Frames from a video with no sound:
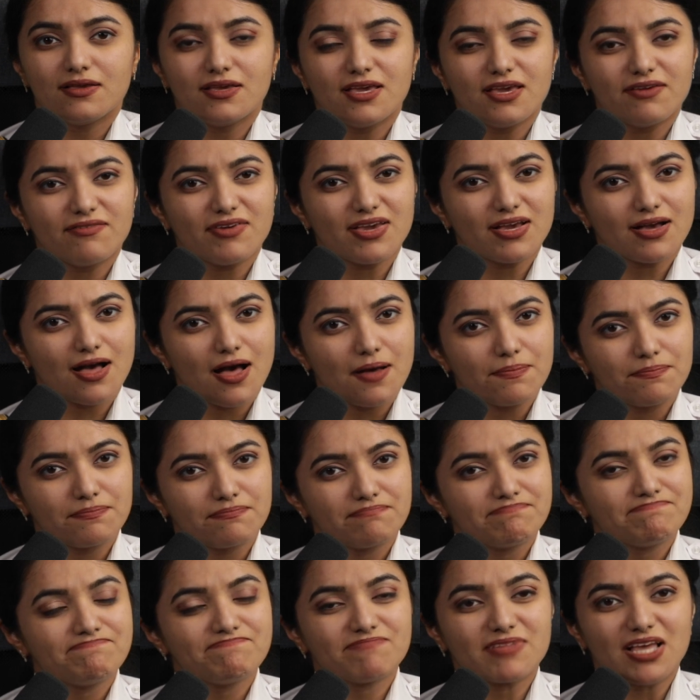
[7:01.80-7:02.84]
Giving
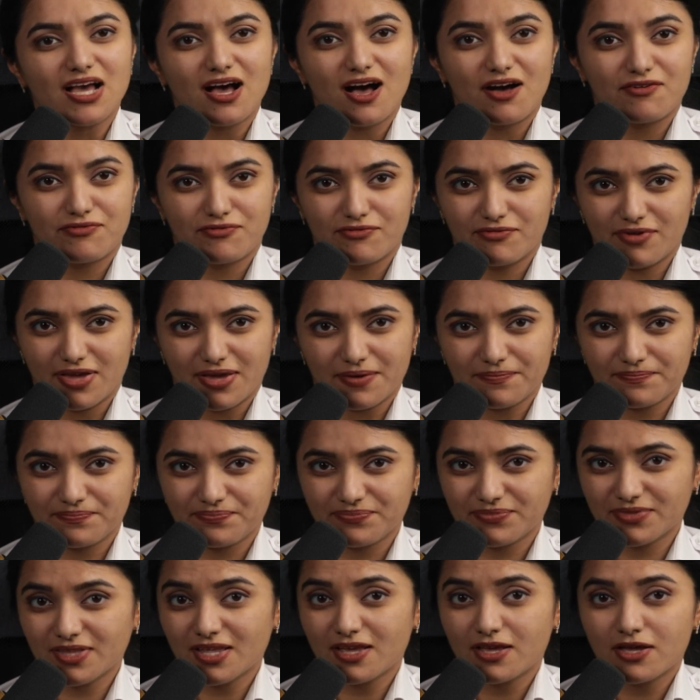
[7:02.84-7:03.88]
up halfway.
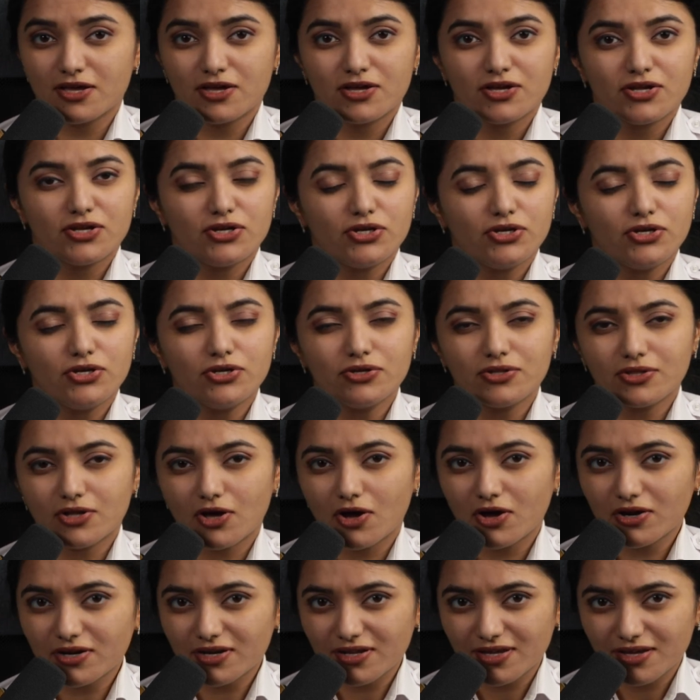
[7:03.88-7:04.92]
Do
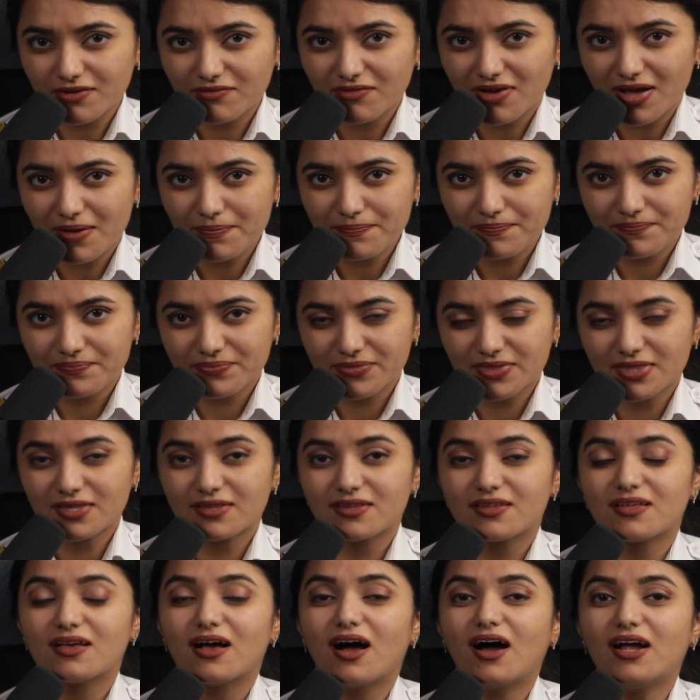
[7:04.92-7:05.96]
not give up
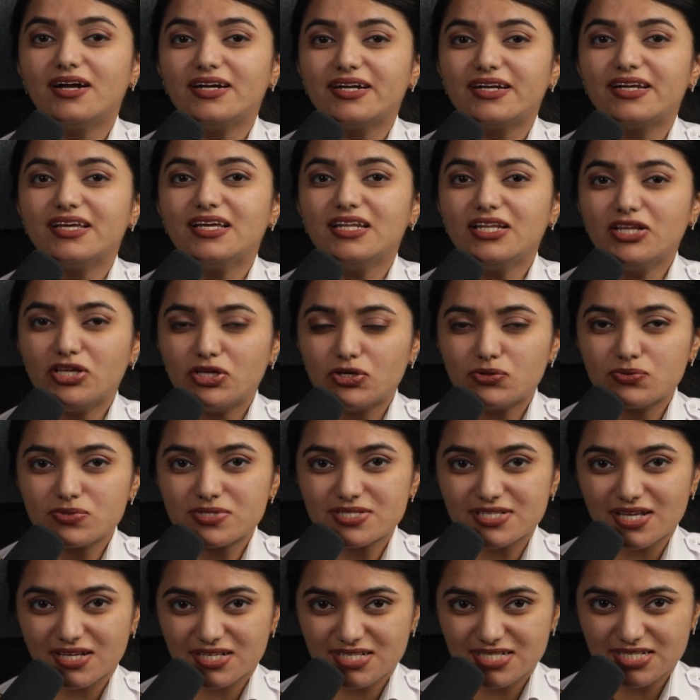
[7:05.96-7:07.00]
until you
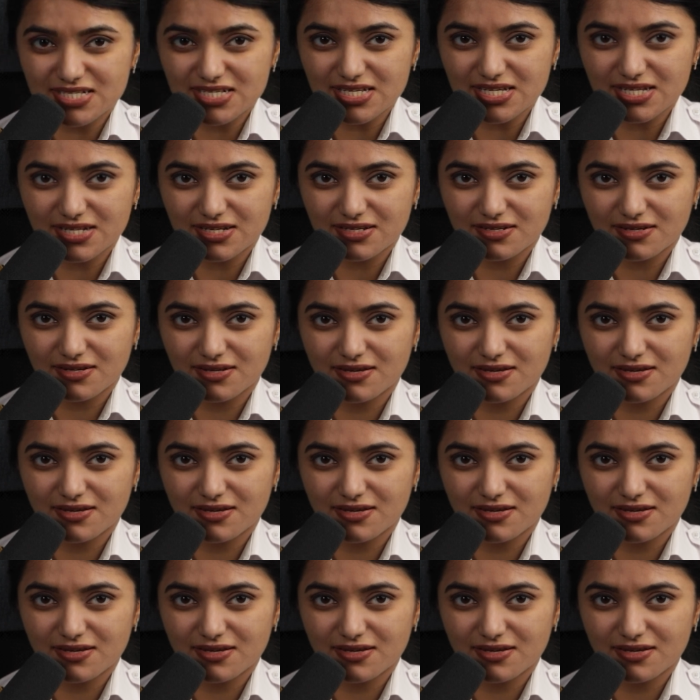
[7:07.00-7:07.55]
succeed.